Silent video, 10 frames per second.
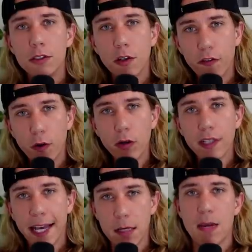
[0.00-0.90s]
So
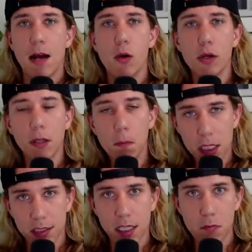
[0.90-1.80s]
Ford came out with the
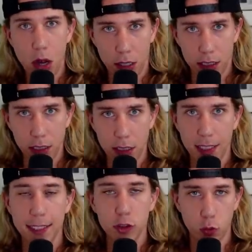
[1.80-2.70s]
Mustang
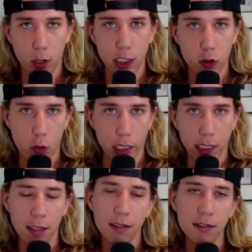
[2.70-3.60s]
Mach-E in
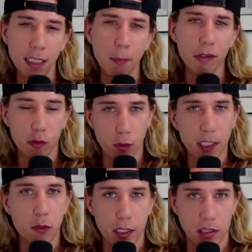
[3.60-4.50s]
2020, December of
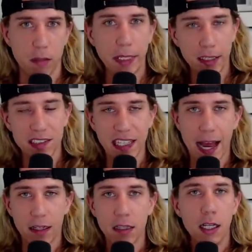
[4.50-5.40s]
2020 to be
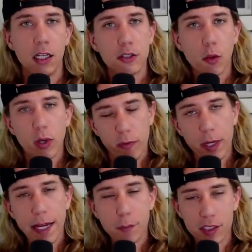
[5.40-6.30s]
exact. So we've
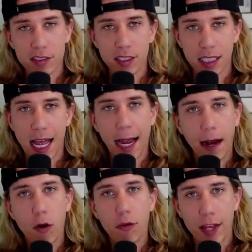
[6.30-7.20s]
been able to see
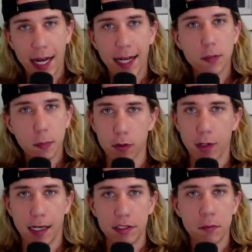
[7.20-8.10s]
how that has
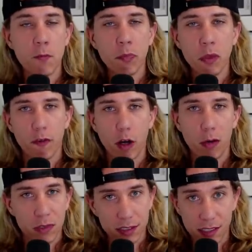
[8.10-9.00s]
progressed
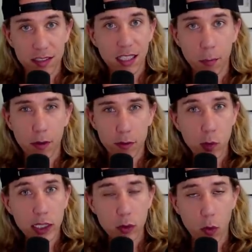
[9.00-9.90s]
from December of
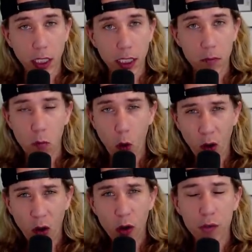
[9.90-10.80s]
2020
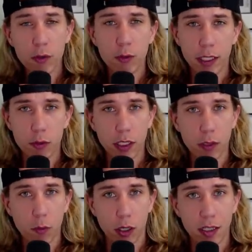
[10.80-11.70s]
all through
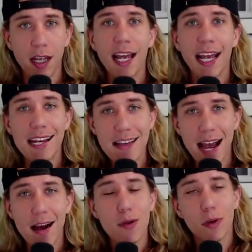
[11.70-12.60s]
2021 and
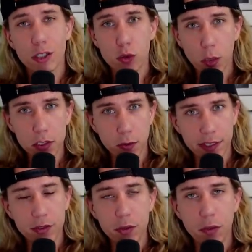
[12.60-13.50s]
now we're in
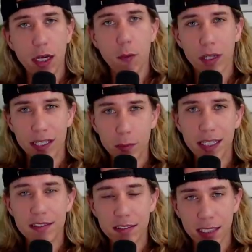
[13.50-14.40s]
2022 and we're, we
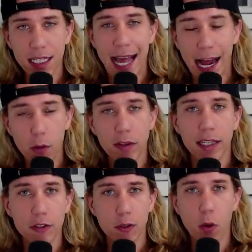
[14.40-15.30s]
can see how
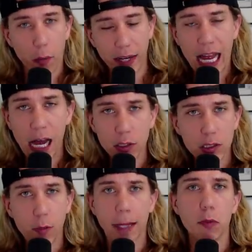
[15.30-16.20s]
things are going right how's
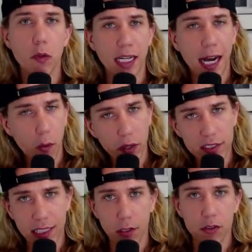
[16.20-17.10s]
the ramp going how are the
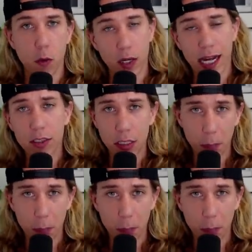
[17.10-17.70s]
sales going how's